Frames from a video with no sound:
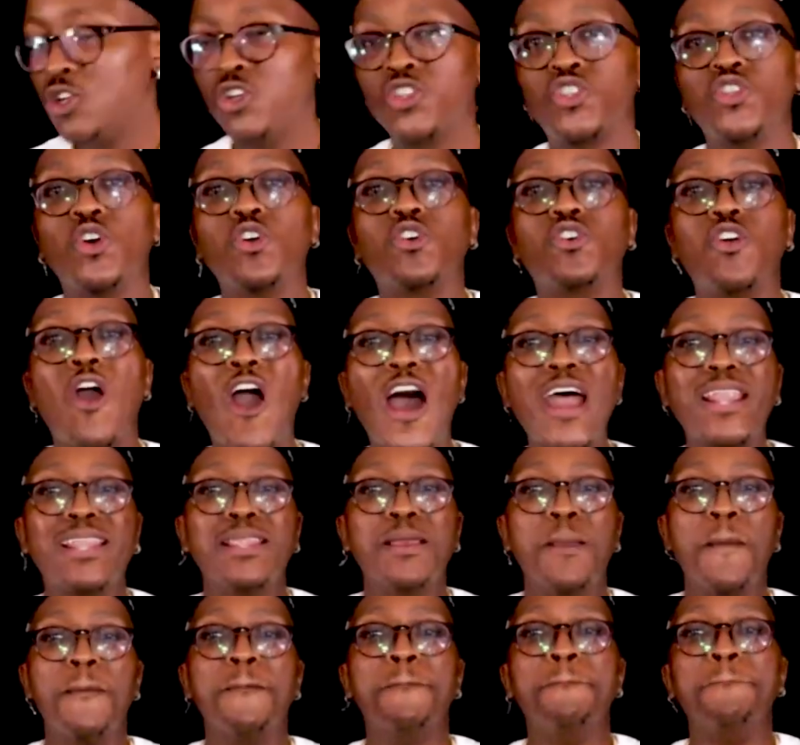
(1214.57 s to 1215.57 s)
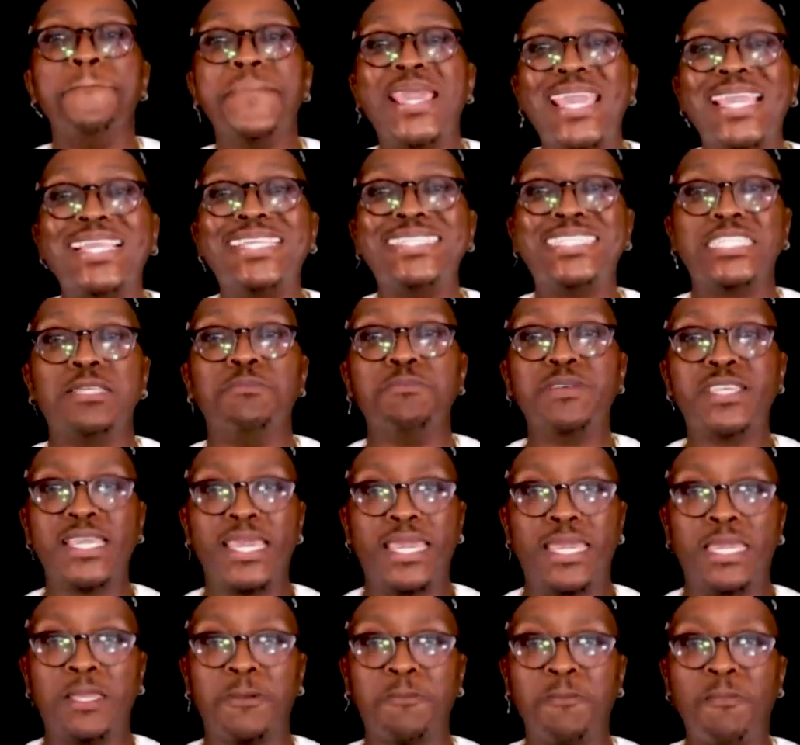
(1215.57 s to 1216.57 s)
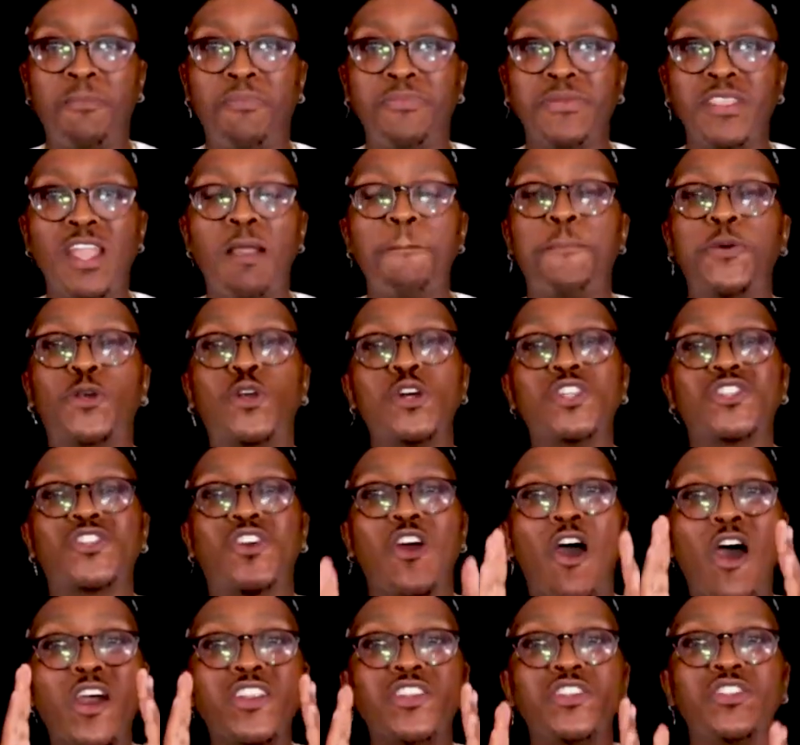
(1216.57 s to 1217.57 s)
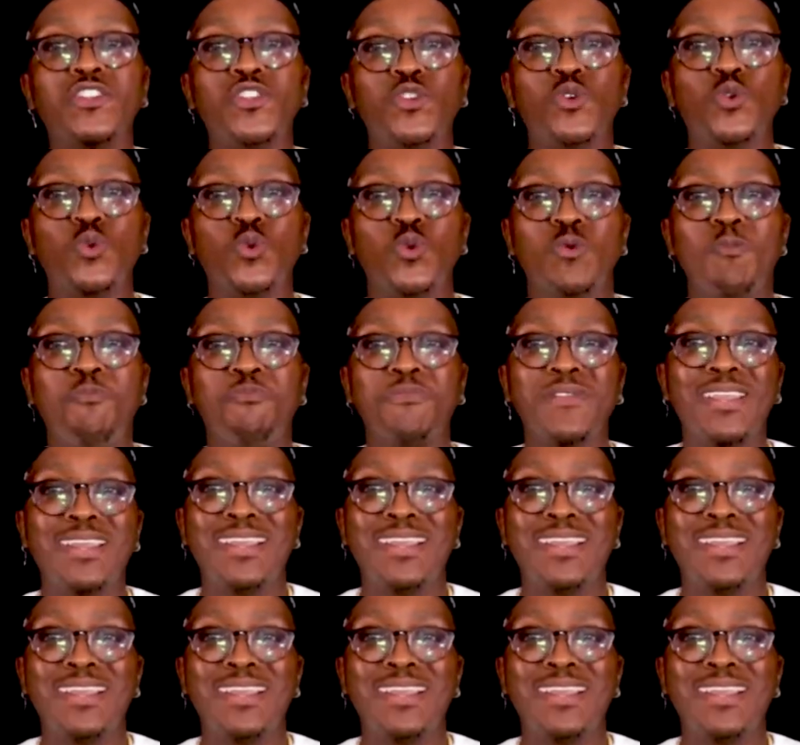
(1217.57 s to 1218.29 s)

So God makes him king because God knew